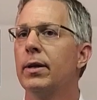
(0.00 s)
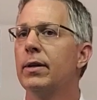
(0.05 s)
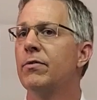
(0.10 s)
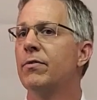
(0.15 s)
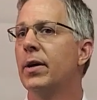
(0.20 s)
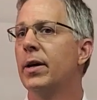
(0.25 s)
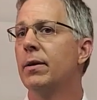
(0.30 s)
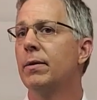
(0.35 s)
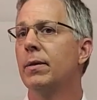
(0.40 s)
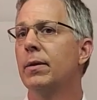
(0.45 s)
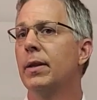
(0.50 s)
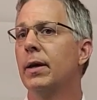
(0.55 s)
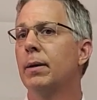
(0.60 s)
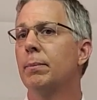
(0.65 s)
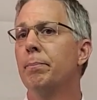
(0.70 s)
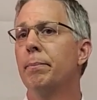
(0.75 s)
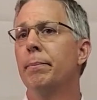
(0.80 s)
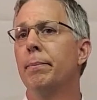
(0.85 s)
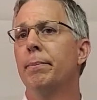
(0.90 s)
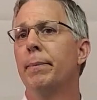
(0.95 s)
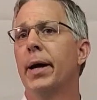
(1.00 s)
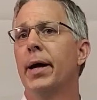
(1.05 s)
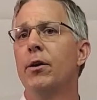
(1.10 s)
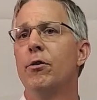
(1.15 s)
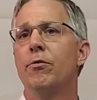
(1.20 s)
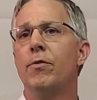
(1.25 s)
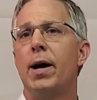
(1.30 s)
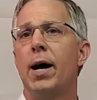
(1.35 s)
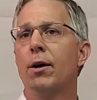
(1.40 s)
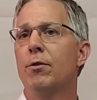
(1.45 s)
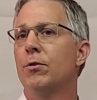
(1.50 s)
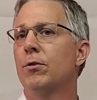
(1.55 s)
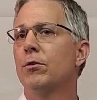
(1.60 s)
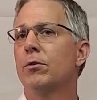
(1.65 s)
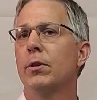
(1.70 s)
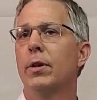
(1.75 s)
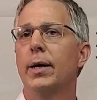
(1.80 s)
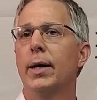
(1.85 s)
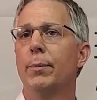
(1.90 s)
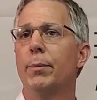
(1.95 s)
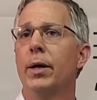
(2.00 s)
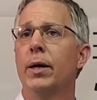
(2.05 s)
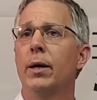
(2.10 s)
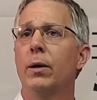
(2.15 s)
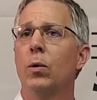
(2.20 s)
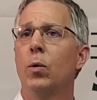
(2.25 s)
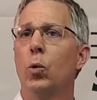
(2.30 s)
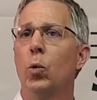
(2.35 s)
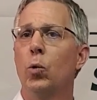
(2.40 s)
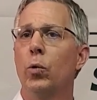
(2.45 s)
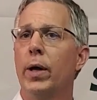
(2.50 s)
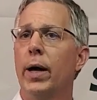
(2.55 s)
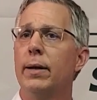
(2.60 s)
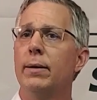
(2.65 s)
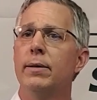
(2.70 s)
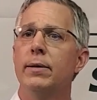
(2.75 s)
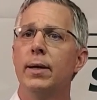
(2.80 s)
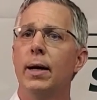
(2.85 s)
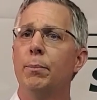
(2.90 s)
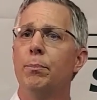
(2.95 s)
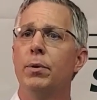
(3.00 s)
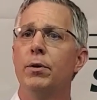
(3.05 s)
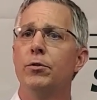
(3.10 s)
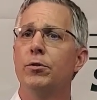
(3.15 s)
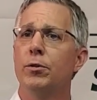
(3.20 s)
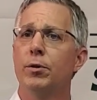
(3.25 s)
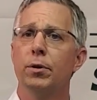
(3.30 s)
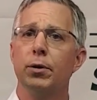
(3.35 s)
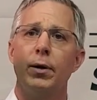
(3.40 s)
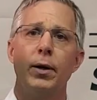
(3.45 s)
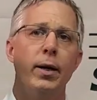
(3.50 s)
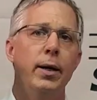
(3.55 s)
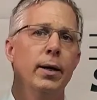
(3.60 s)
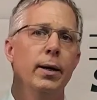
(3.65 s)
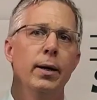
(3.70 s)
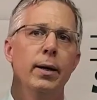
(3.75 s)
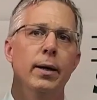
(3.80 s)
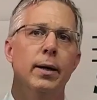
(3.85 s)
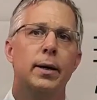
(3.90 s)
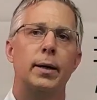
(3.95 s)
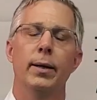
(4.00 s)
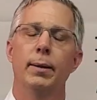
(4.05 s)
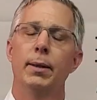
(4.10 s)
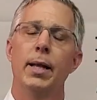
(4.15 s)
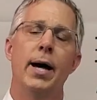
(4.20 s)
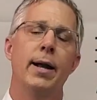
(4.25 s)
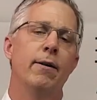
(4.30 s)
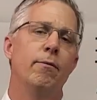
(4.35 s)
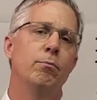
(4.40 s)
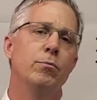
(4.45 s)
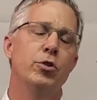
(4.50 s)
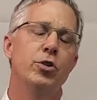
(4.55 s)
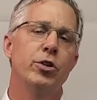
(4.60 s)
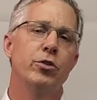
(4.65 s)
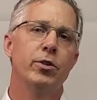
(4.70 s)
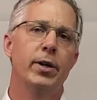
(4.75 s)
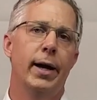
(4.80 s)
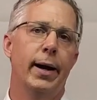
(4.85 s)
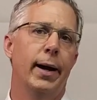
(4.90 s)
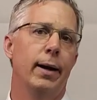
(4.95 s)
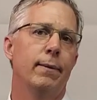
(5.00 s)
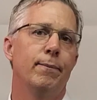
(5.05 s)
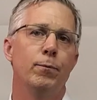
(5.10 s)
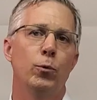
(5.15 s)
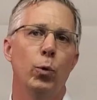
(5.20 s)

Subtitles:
if the manufacturers claim it can hold that temperature, a lot of them just can't.